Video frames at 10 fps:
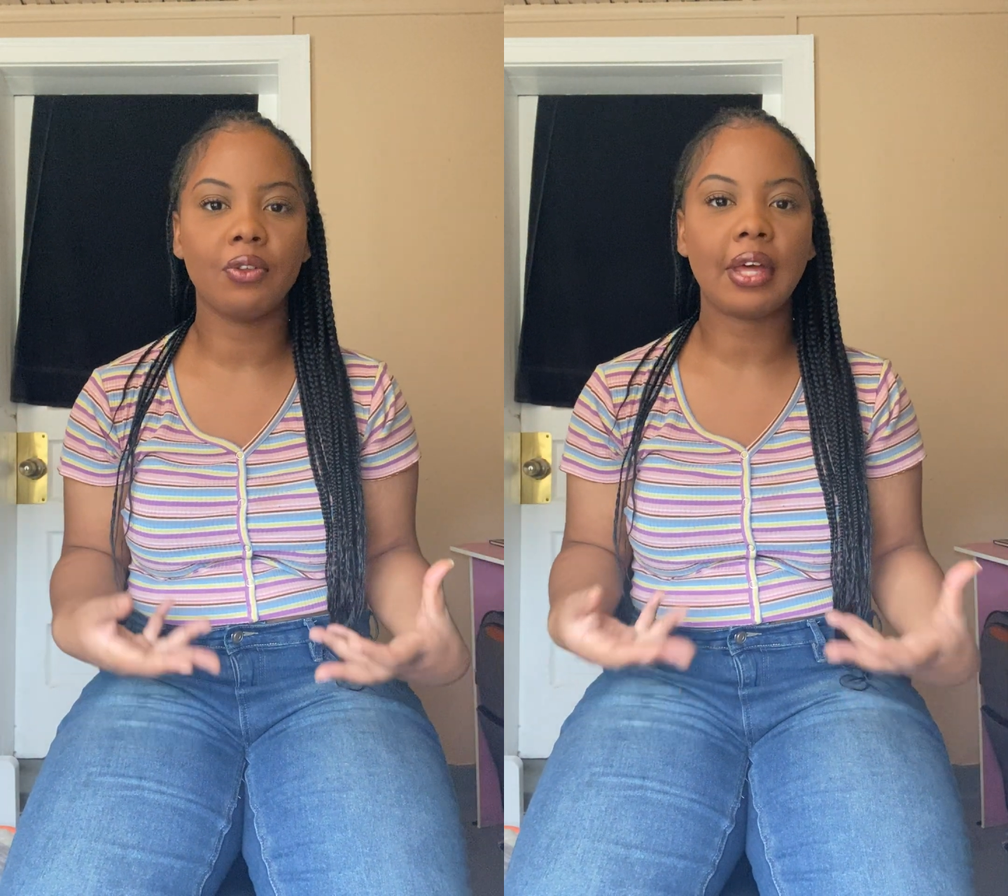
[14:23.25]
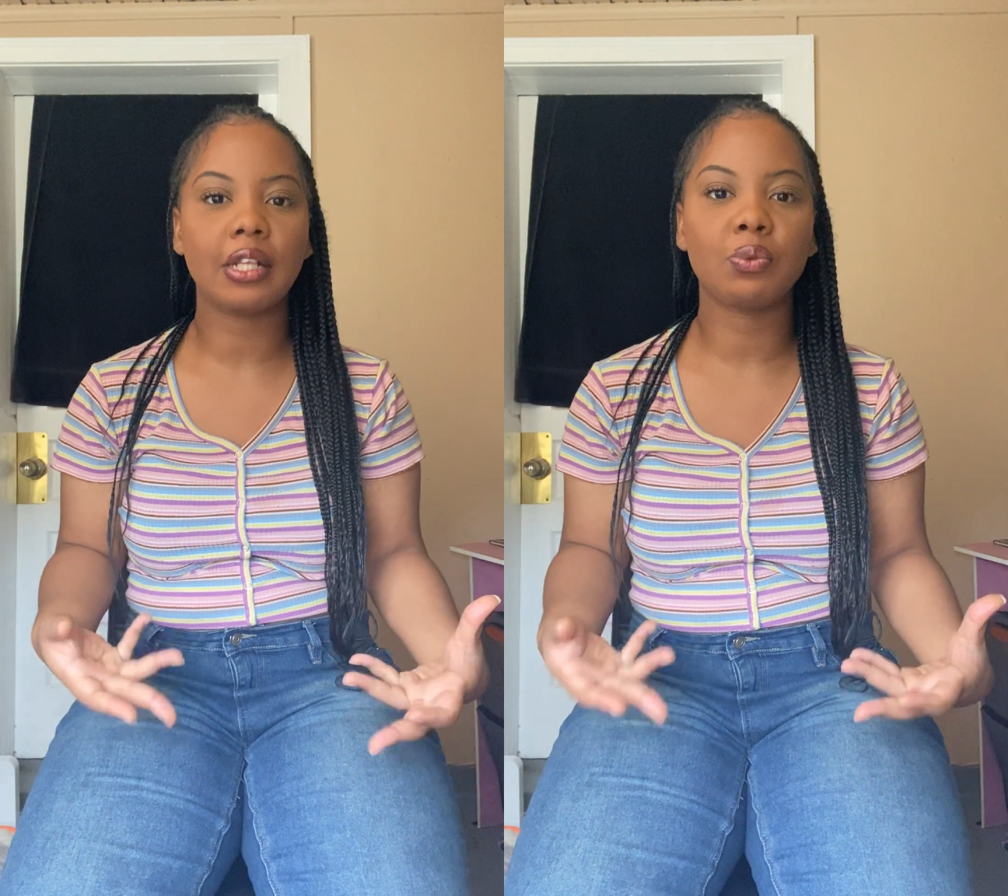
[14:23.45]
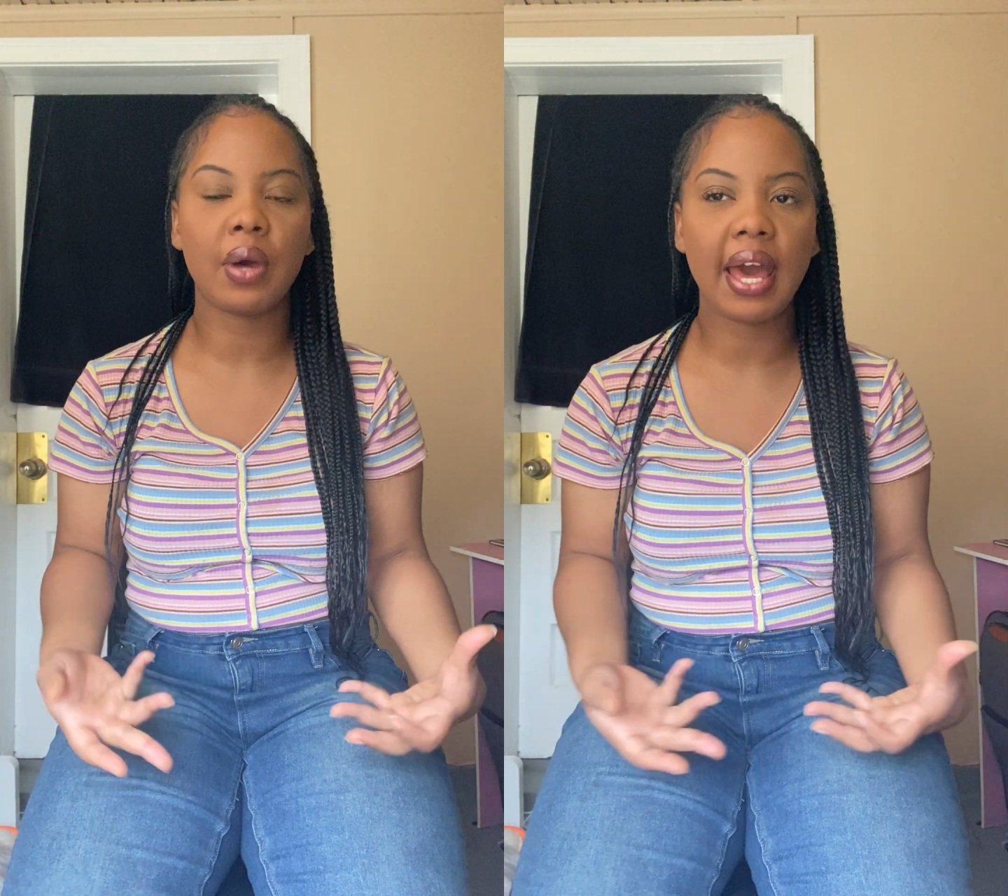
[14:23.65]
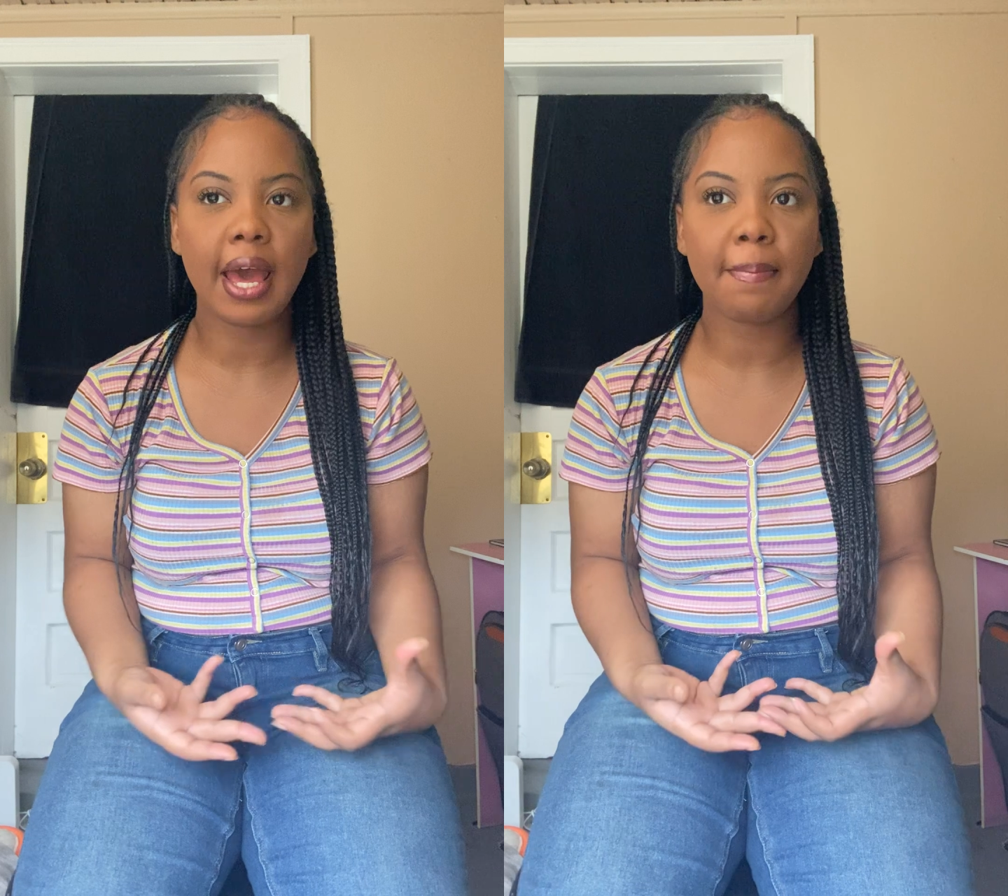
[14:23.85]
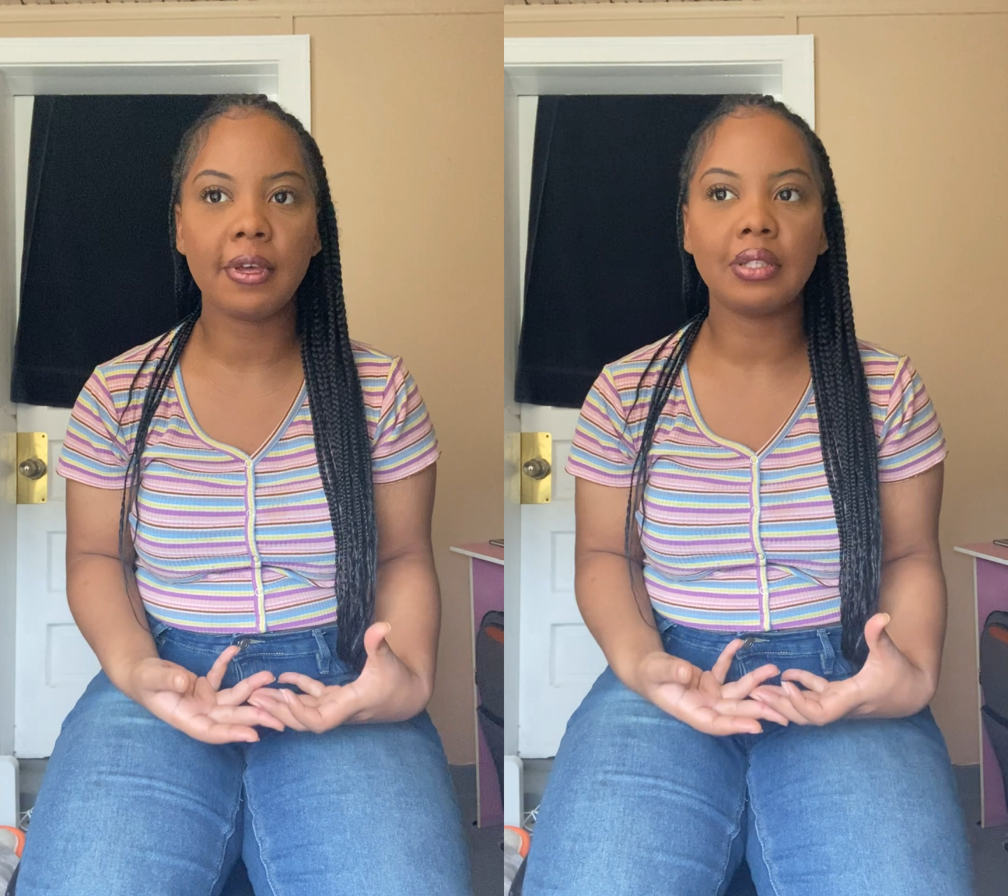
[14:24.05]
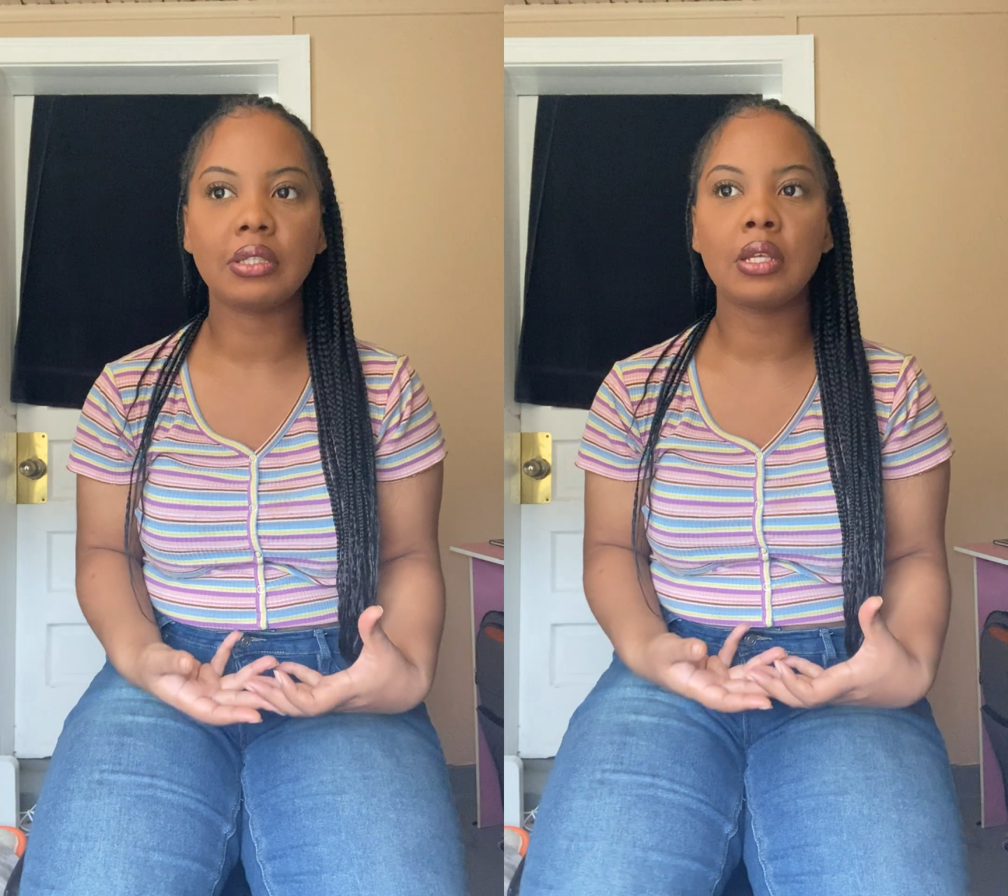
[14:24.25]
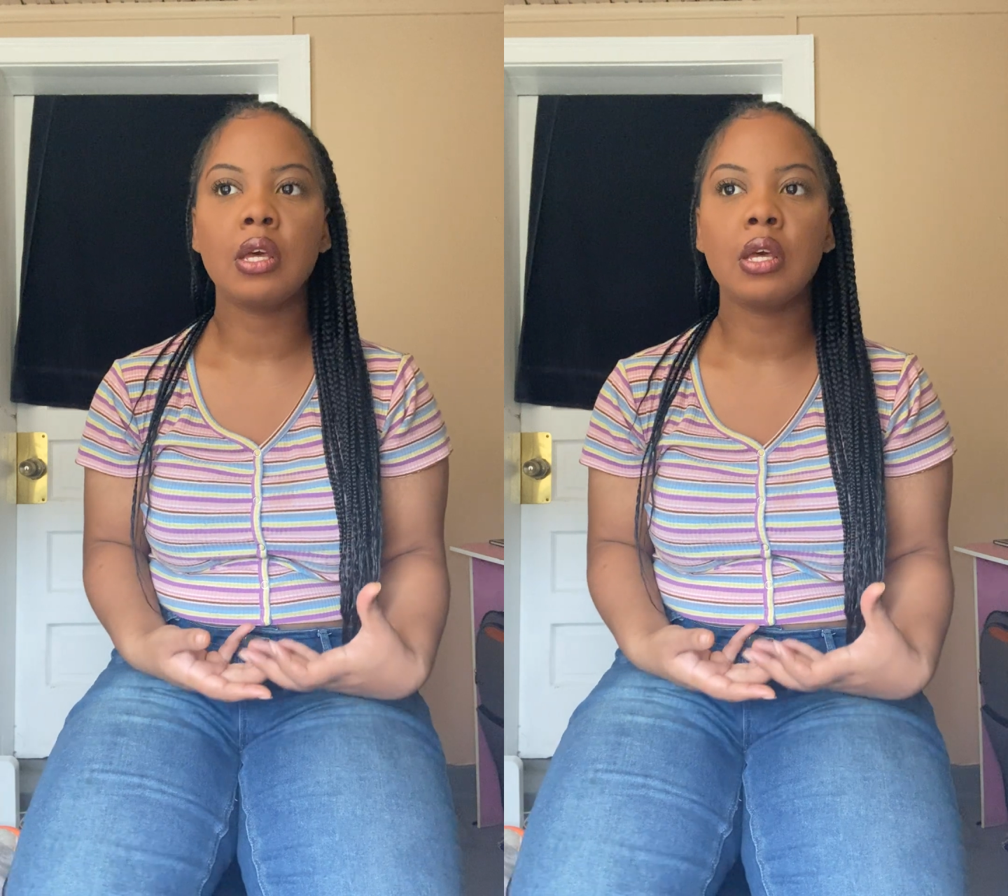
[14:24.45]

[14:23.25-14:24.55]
That's what happens.